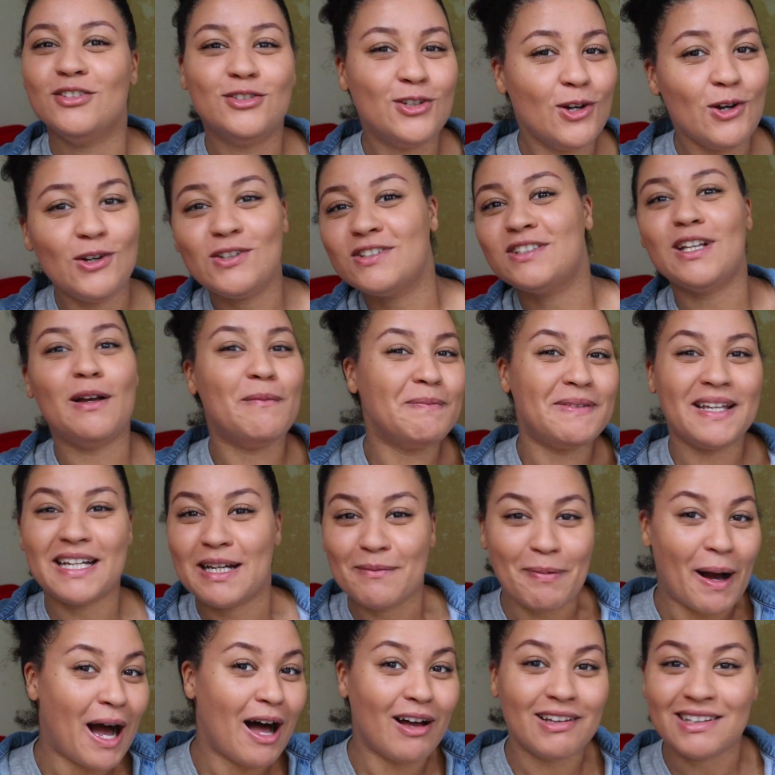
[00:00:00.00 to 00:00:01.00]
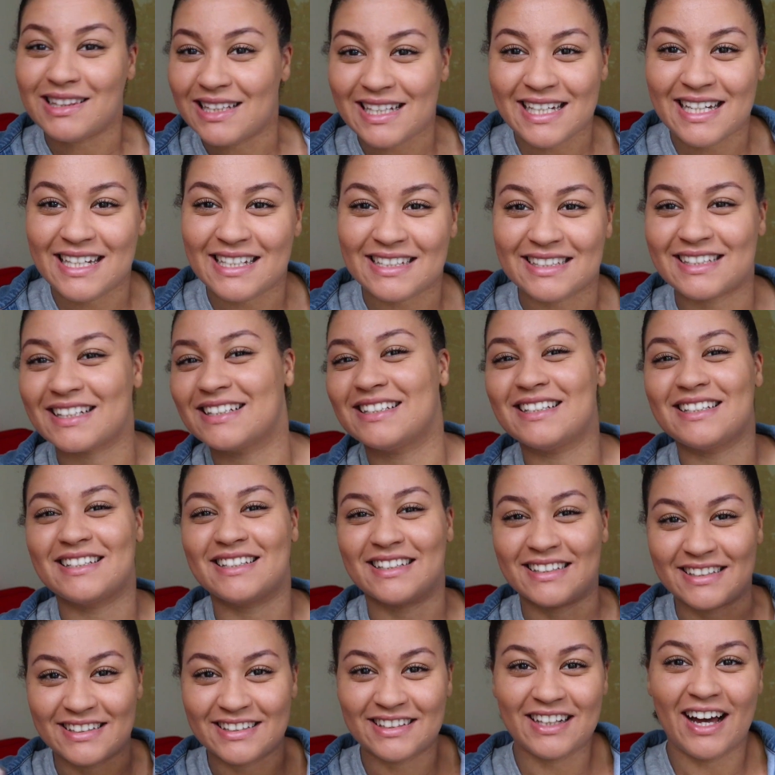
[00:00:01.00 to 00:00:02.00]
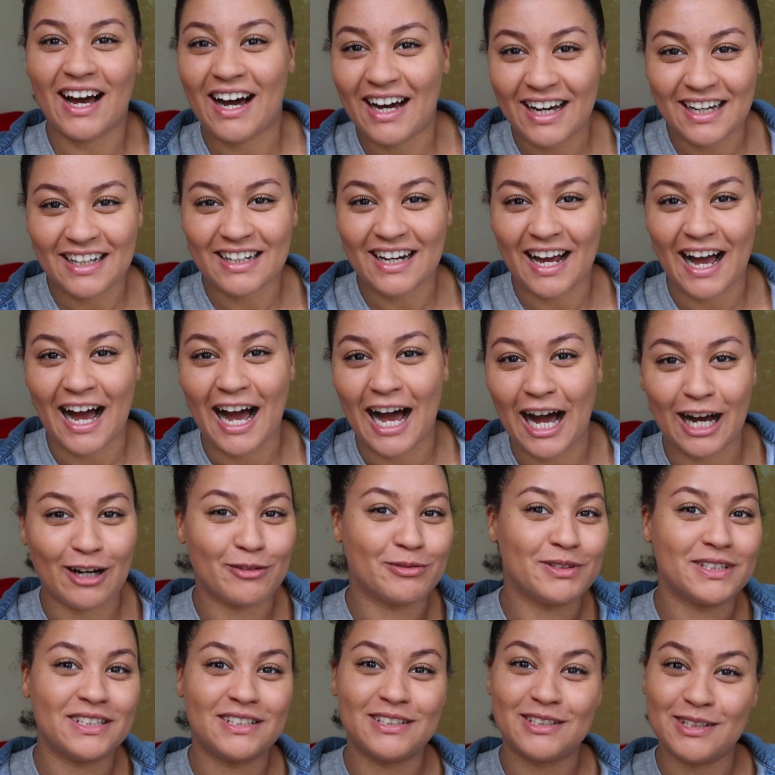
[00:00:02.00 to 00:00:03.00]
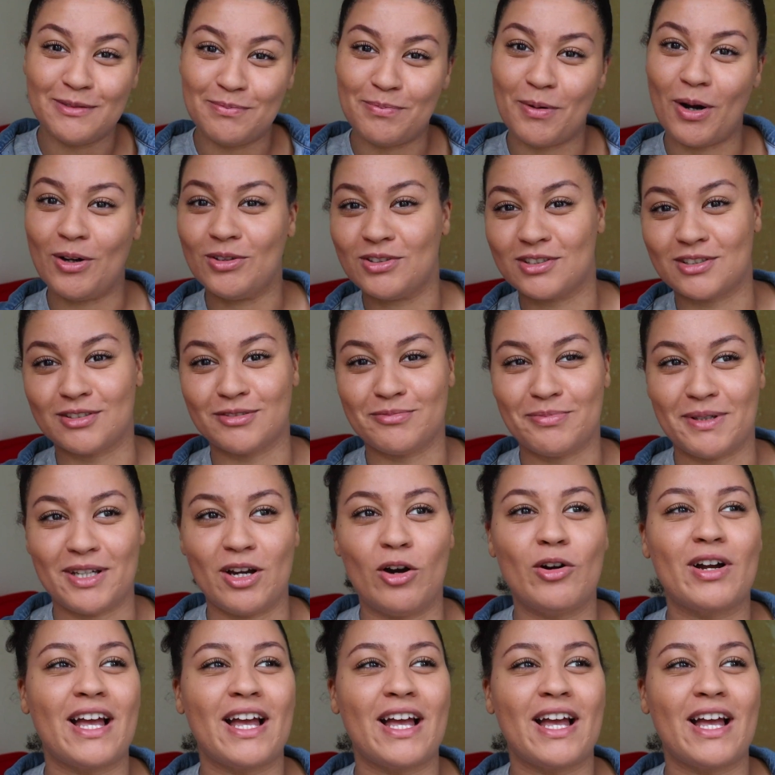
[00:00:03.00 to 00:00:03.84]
do something about this. This is not how it's supposed to be.